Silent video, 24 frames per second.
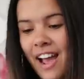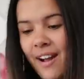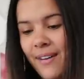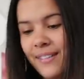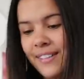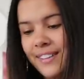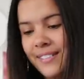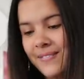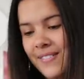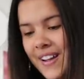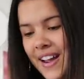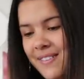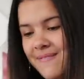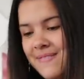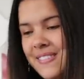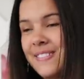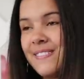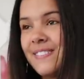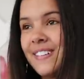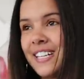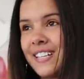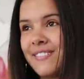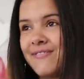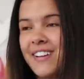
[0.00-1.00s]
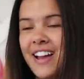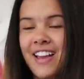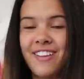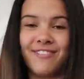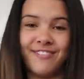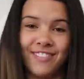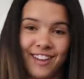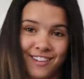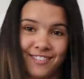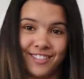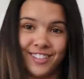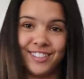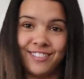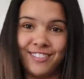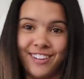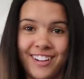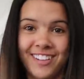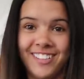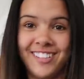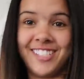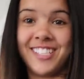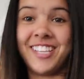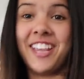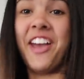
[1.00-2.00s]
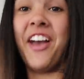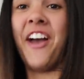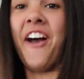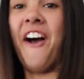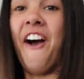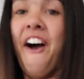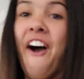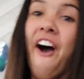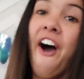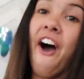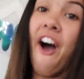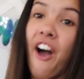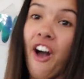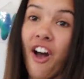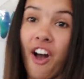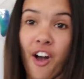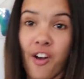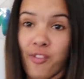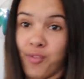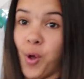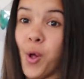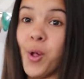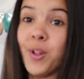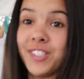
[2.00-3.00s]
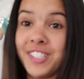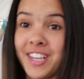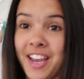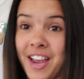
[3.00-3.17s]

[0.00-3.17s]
That one might be one of my favorite ones of all